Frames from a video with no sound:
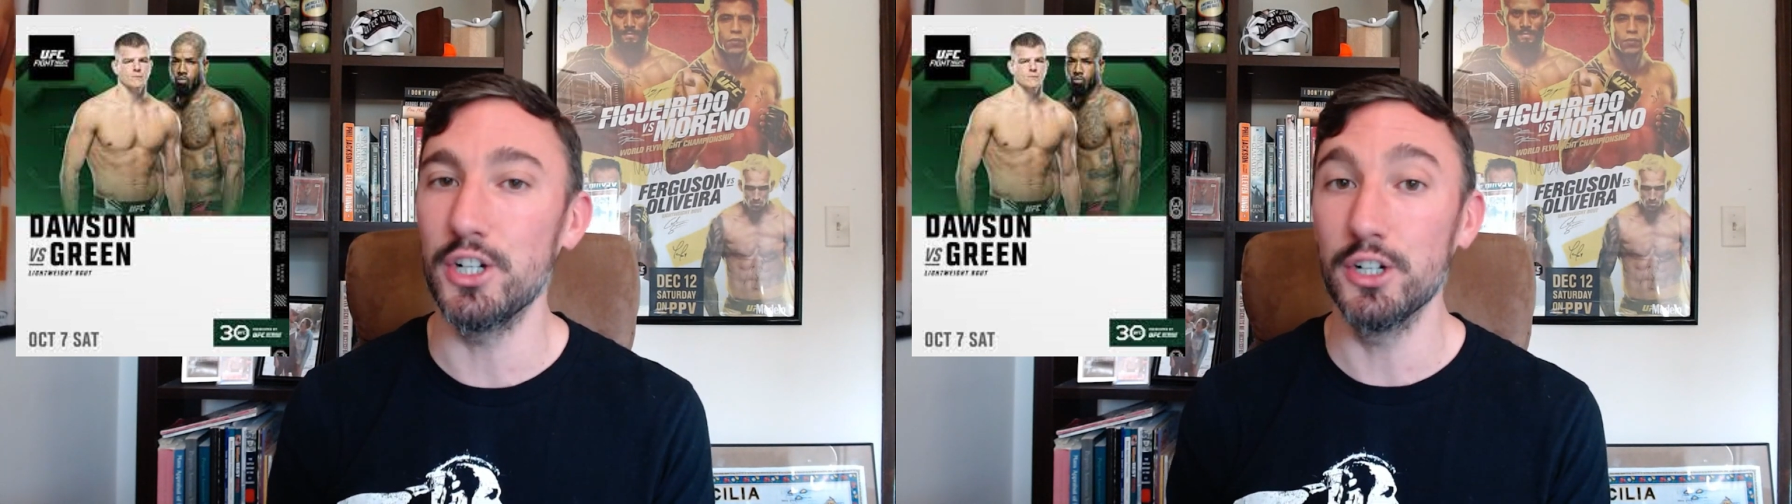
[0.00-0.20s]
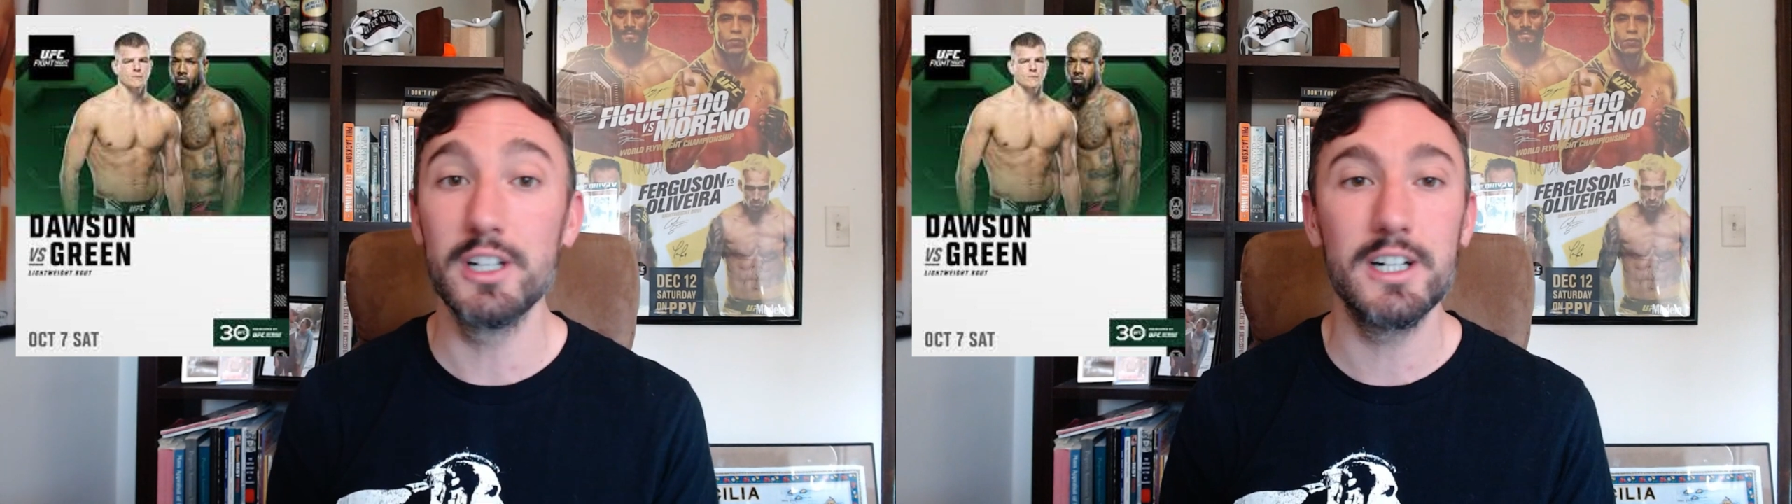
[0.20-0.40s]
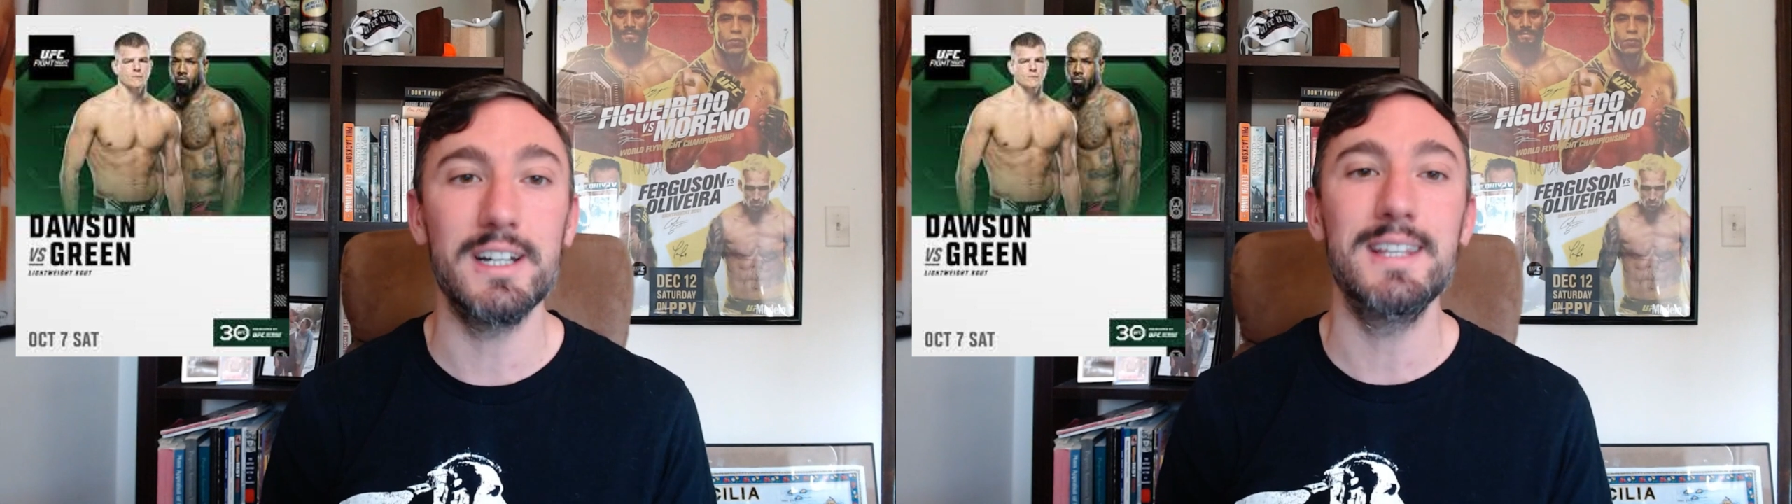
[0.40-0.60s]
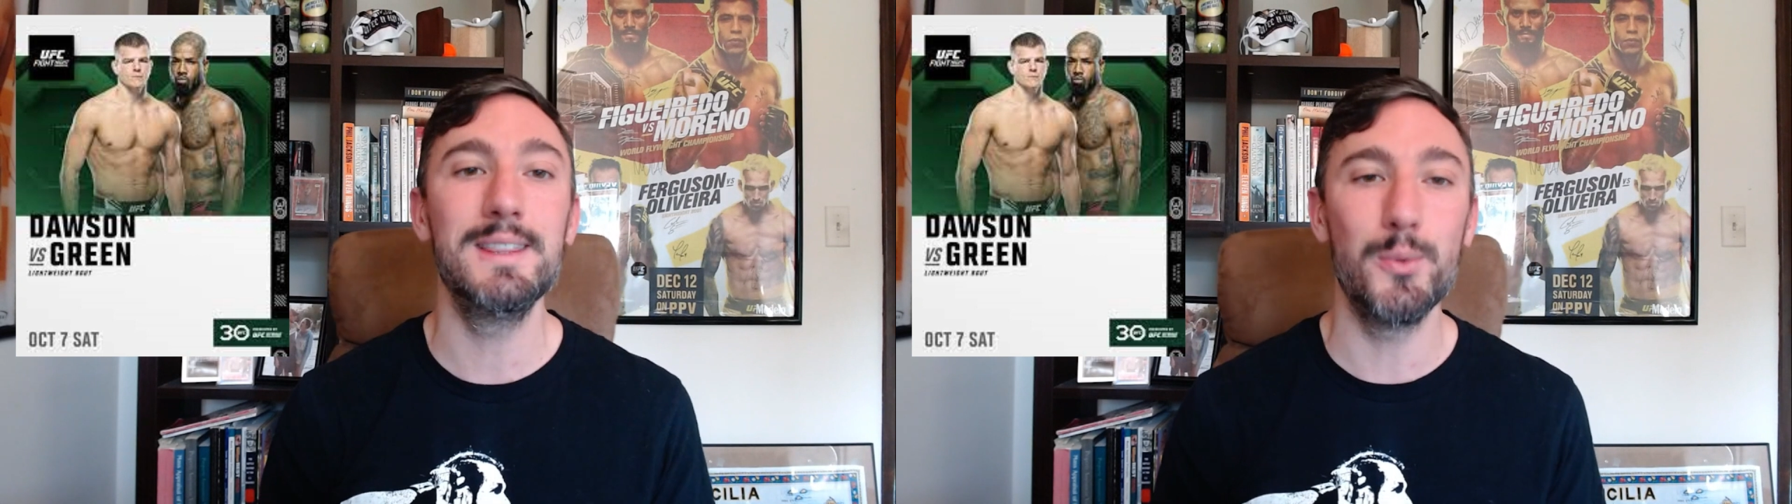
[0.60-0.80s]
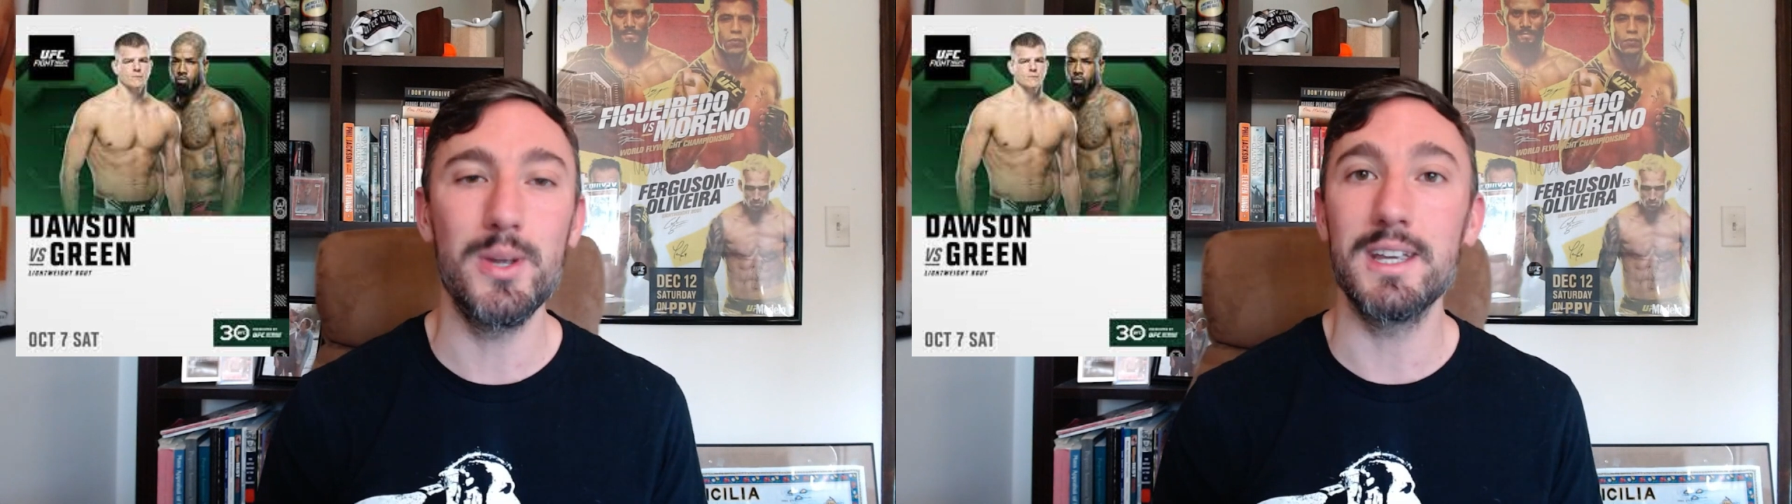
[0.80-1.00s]
earlier in
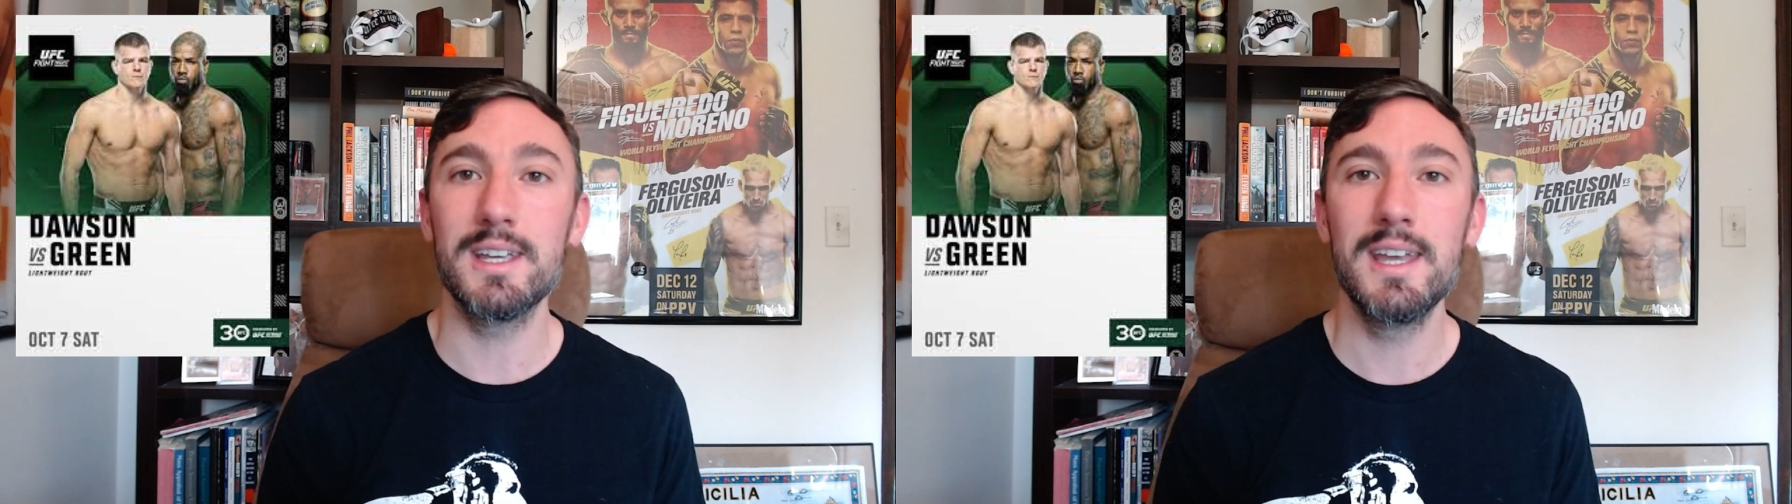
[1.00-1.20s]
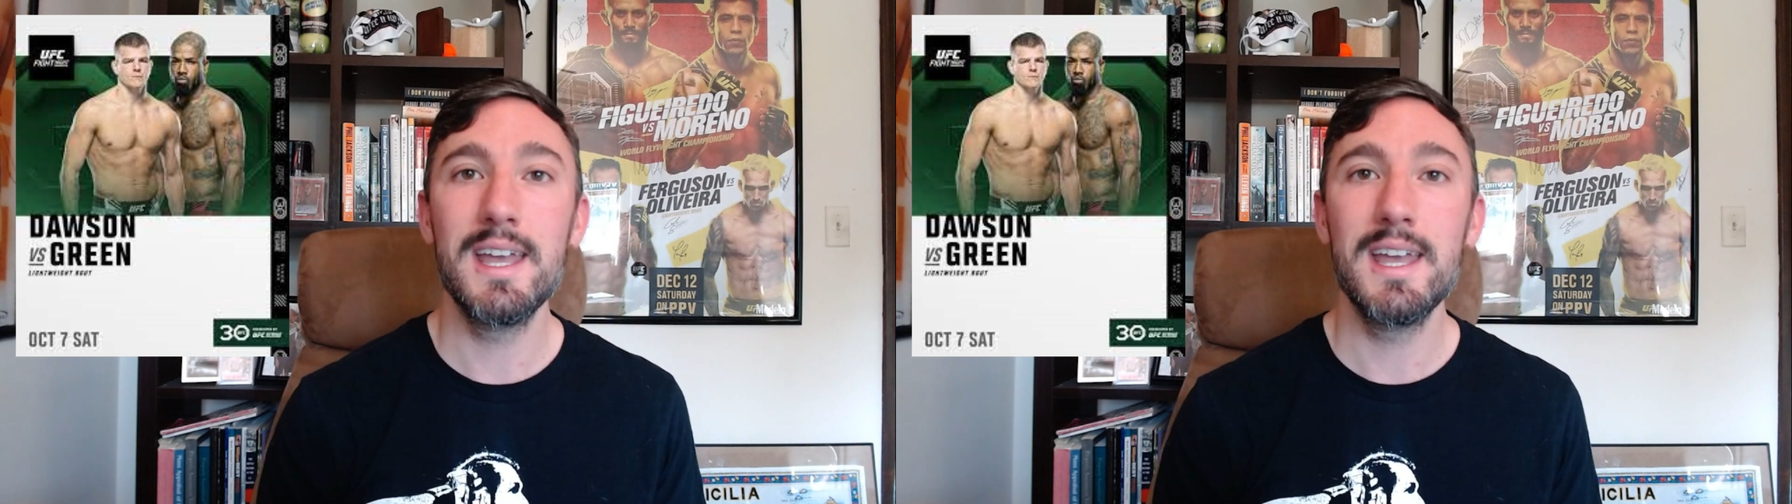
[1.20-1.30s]
the week.